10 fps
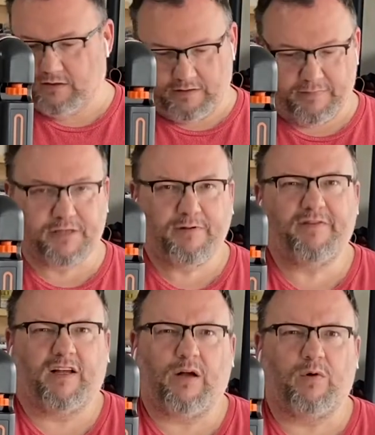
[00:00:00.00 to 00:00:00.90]
it makes me
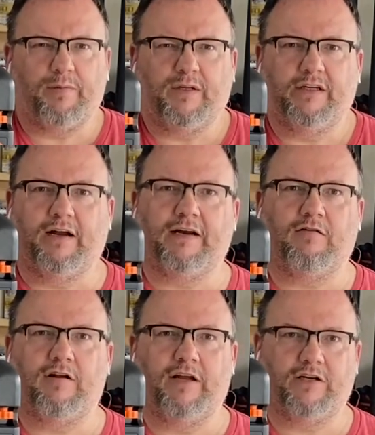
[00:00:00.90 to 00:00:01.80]
feel like I want to build an
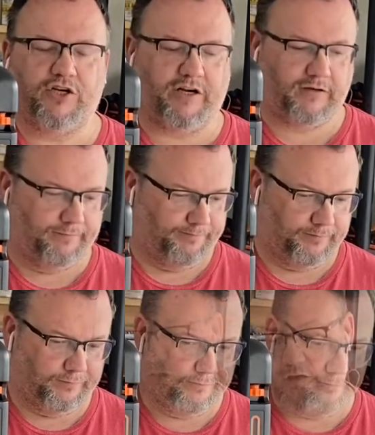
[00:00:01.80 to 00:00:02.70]
Adirondack chair.
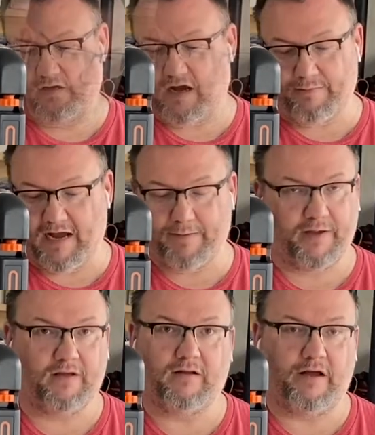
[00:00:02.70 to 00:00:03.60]
I'm
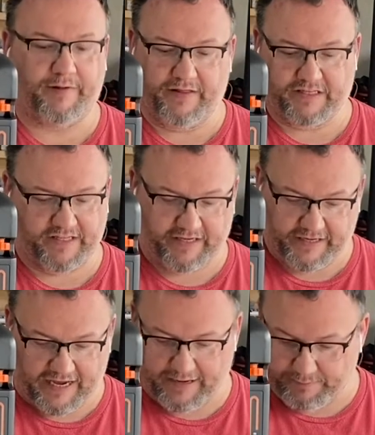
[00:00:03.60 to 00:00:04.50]
happy. I mean, this thing
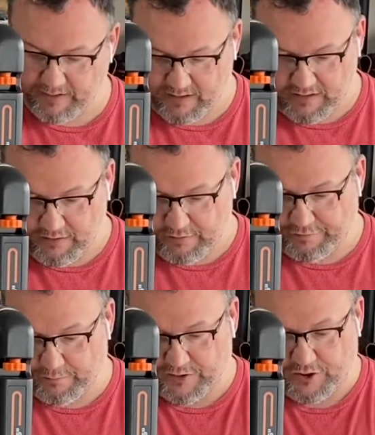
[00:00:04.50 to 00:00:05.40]
came
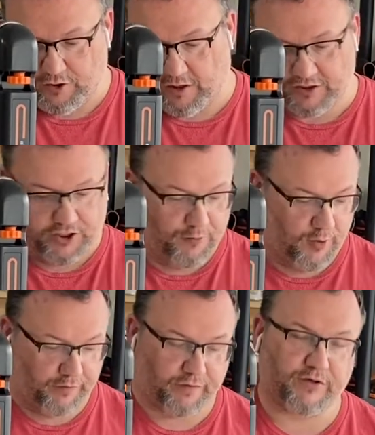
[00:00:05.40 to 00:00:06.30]
from on a slow
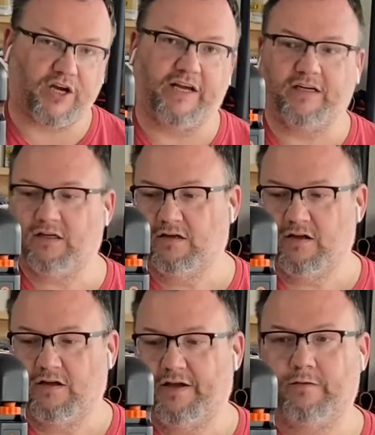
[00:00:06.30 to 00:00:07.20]
boat from China.
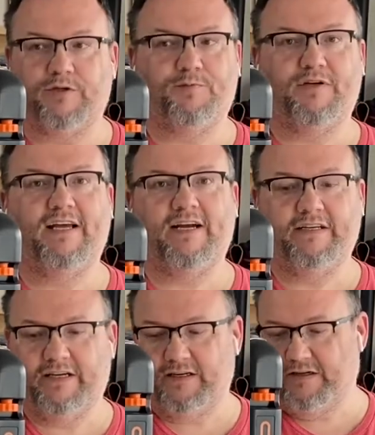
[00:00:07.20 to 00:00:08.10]
It was
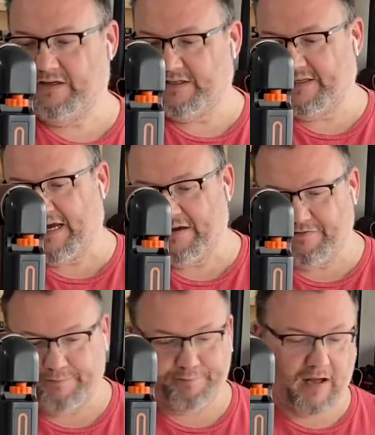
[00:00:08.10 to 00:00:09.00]
protected, safe,
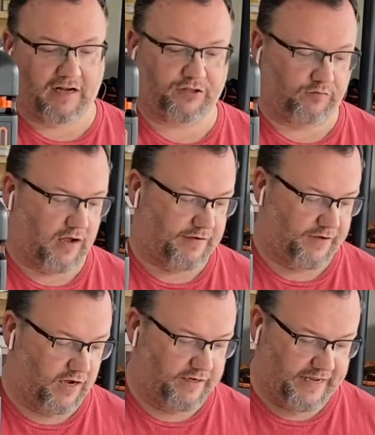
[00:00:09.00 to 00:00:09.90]
box arrived
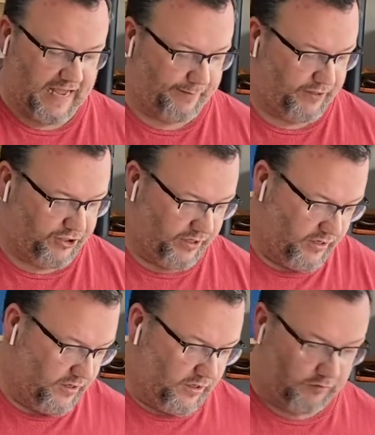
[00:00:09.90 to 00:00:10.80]
undamaged,
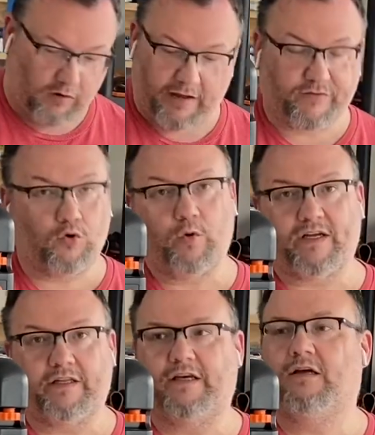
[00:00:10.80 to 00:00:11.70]
arrived
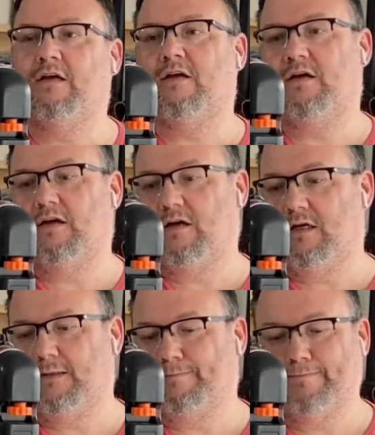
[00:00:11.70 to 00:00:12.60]
quickly.
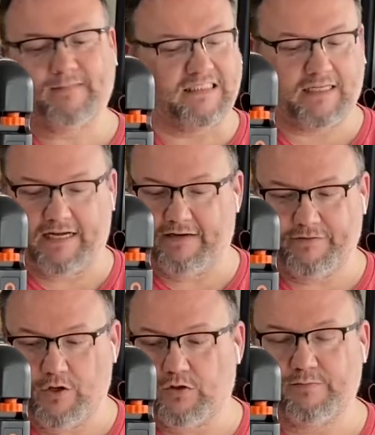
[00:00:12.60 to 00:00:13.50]
I have
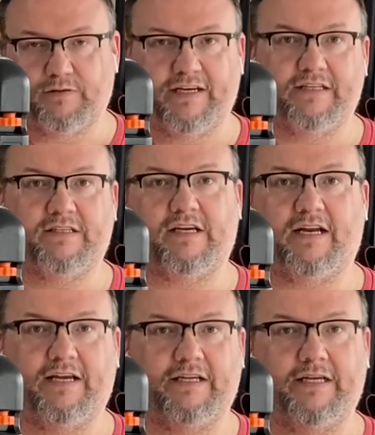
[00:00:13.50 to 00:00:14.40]
no complaints, and
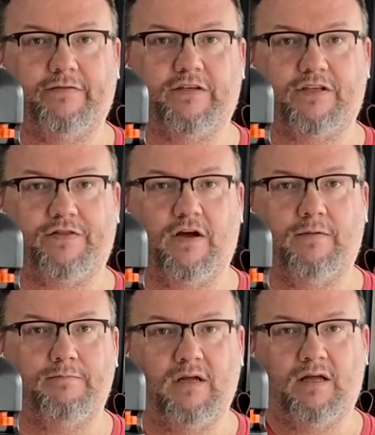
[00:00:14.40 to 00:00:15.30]
I can give this a
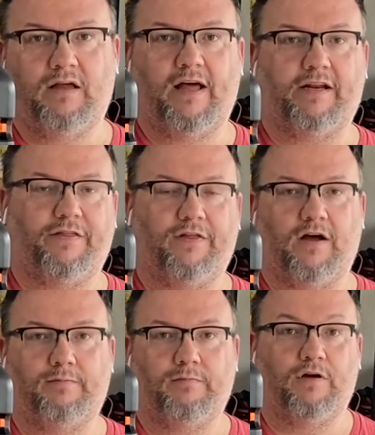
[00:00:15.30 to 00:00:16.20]
thumb and a
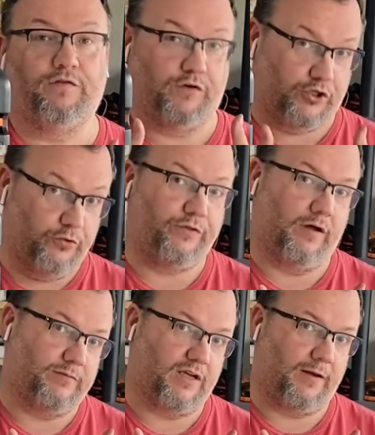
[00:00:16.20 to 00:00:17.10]
thumb, for 2
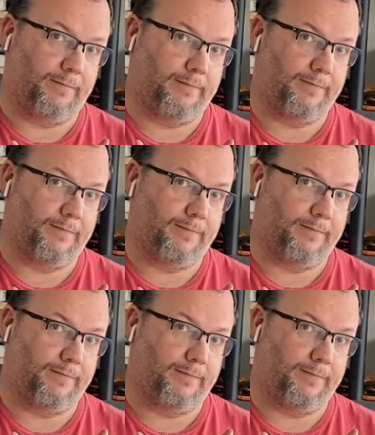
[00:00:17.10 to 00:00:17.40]
thumbs up.